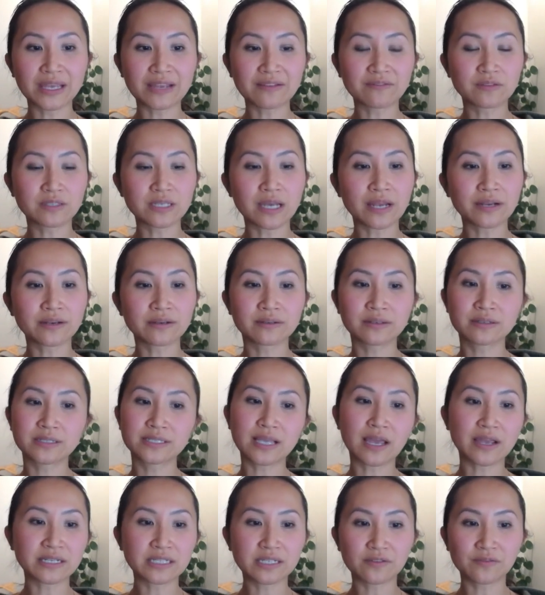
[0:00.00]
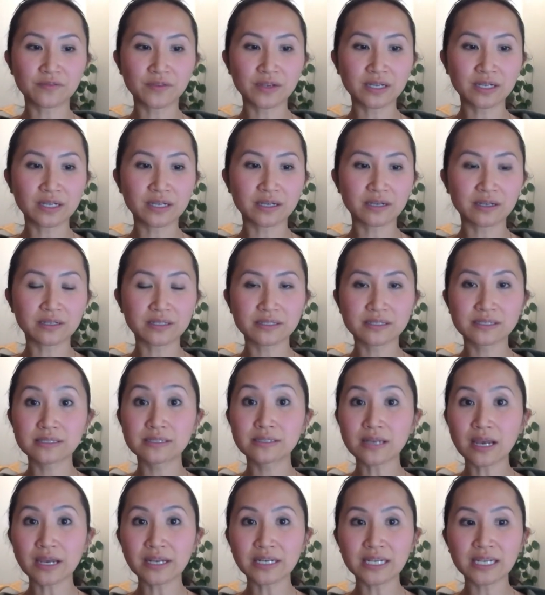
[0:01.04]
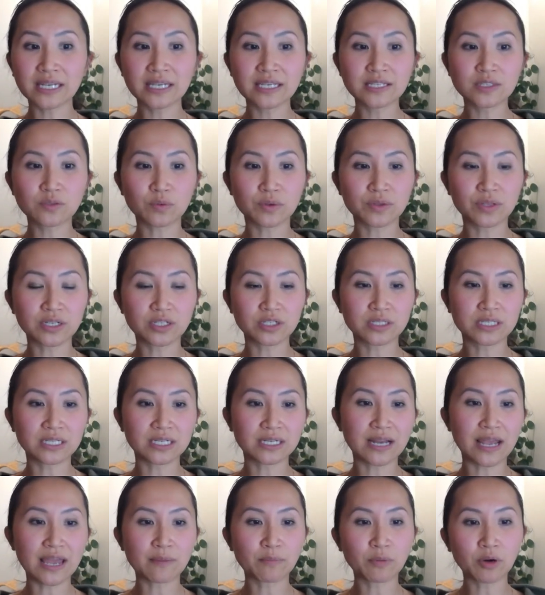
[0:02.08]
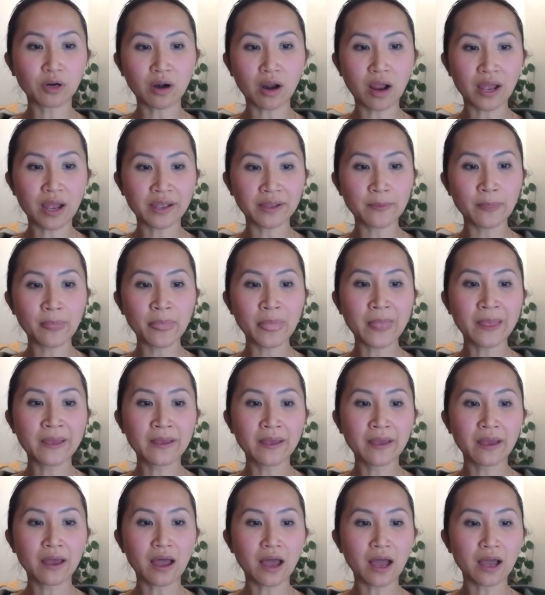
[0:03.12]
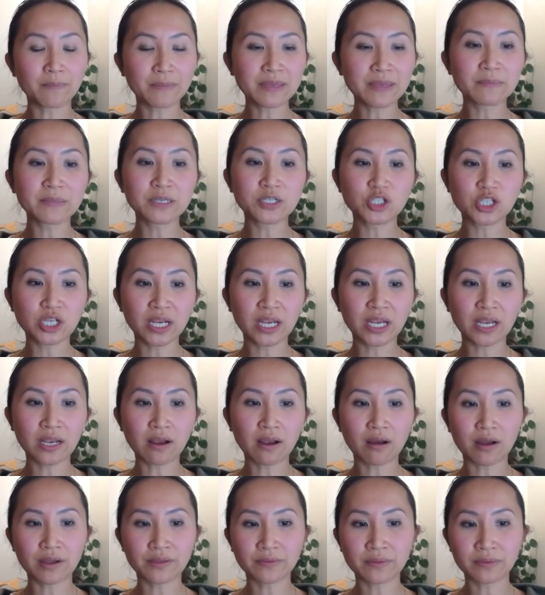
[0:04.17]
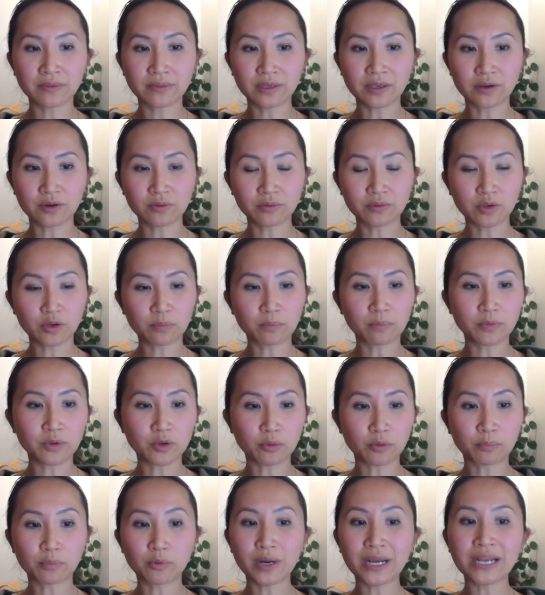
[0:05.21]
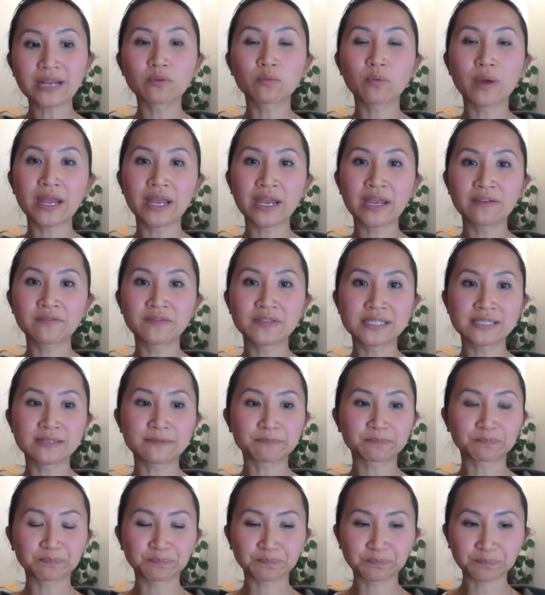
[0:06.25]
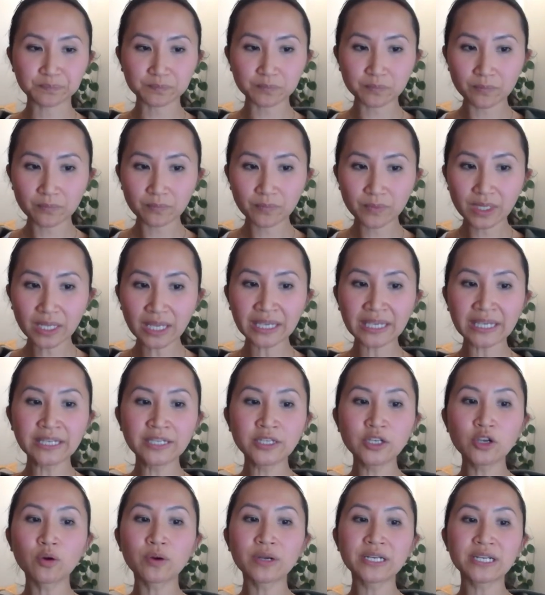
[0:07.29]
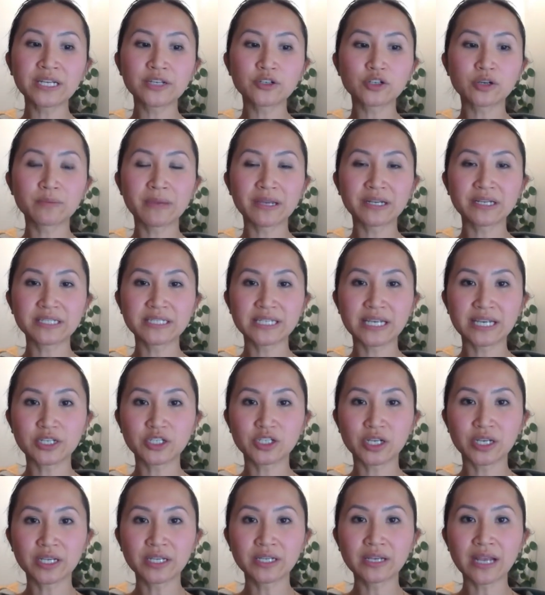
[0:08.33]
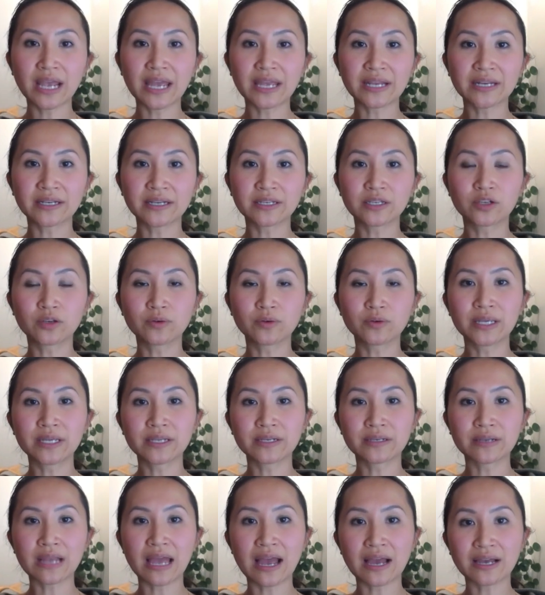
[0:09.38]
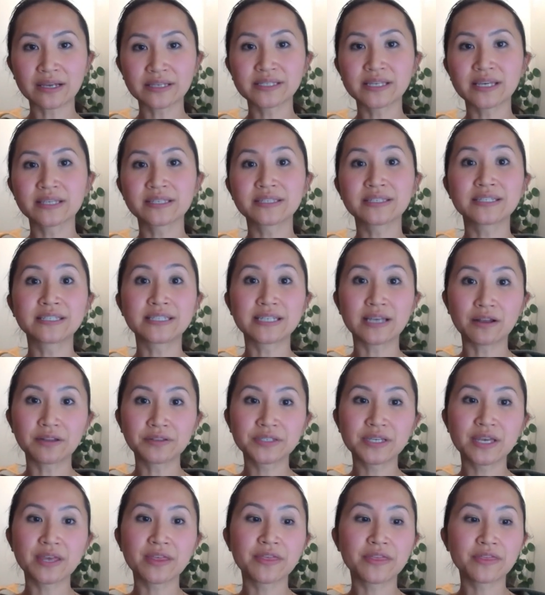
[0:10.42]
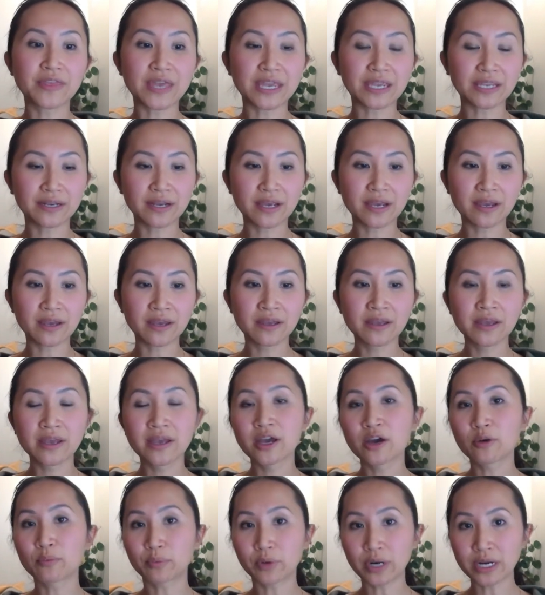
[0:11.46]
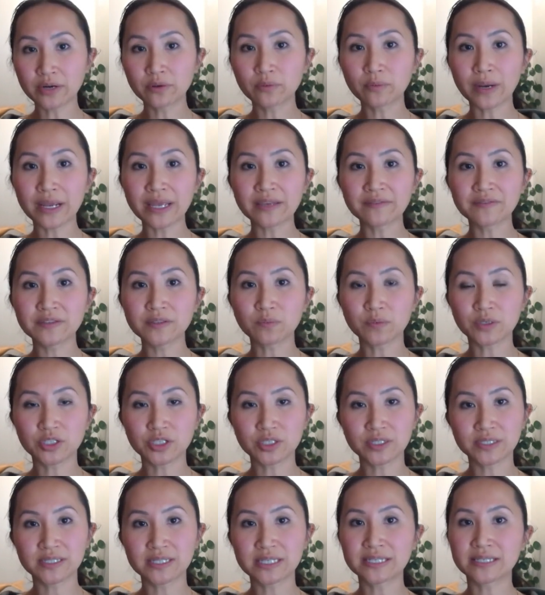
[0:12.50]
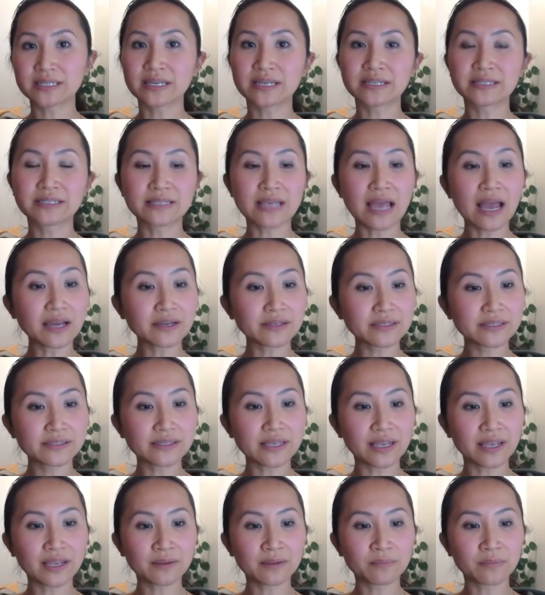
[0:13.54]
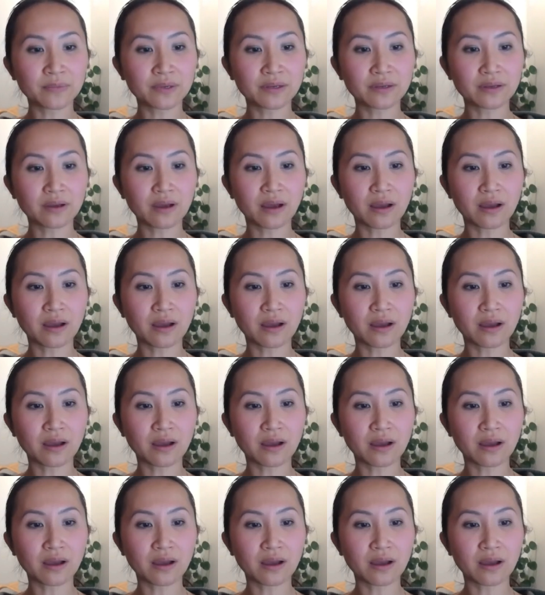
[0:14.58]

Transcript: they've done scientific studies where they did MRI imaging on, your brain waves in yoga nidra meditation, and you can access delta theta brainwaves, which is the exact same